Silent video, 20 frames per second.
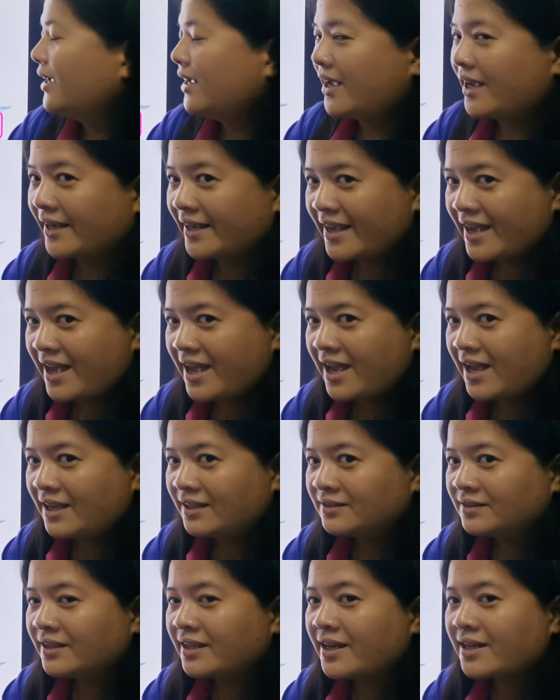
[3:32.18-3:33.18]

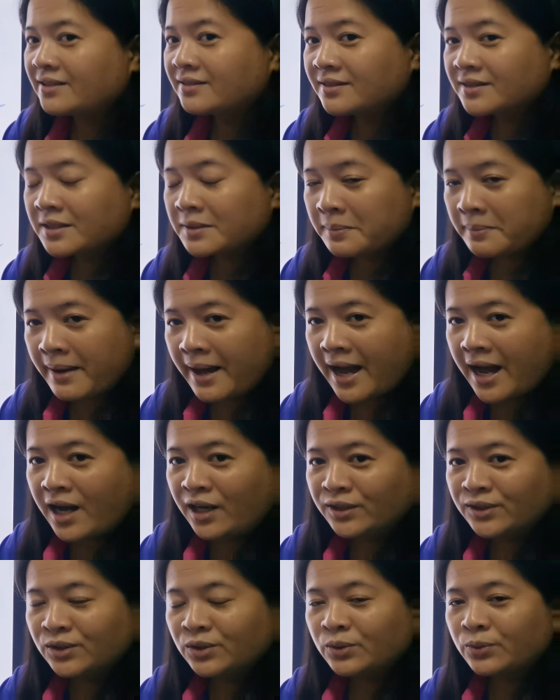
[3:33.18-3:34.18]
again, in the
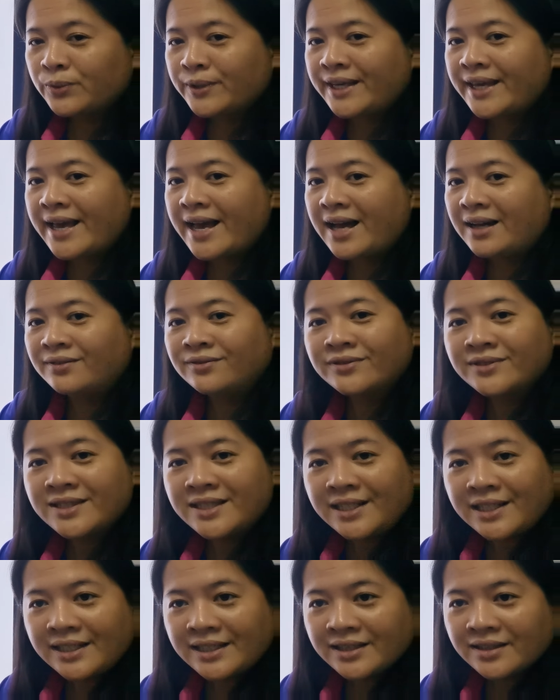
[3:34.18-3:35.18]
mouth we have
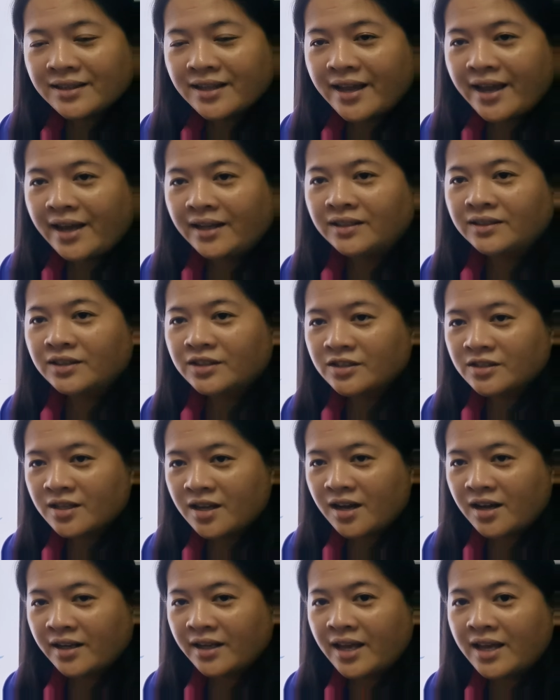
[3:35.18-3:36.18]
teeth and the
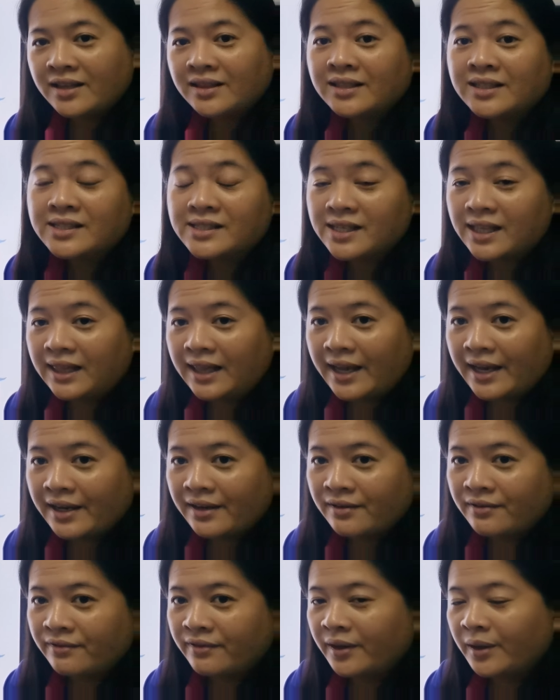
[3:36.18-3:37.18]
tongue and the
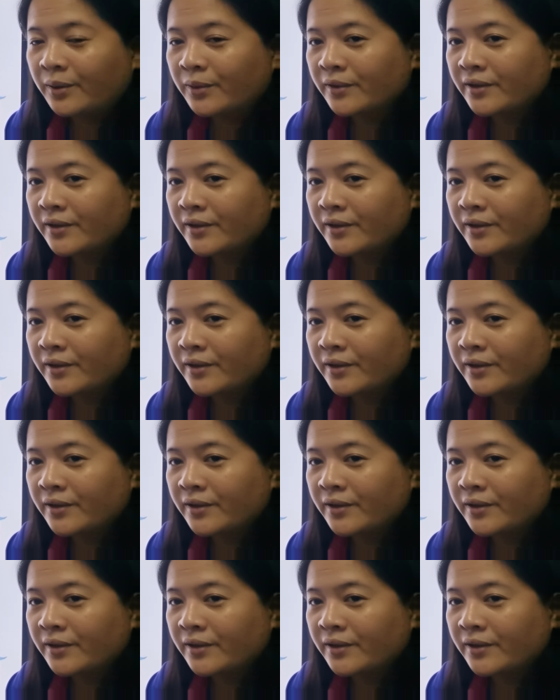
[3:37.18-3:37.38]
saliva.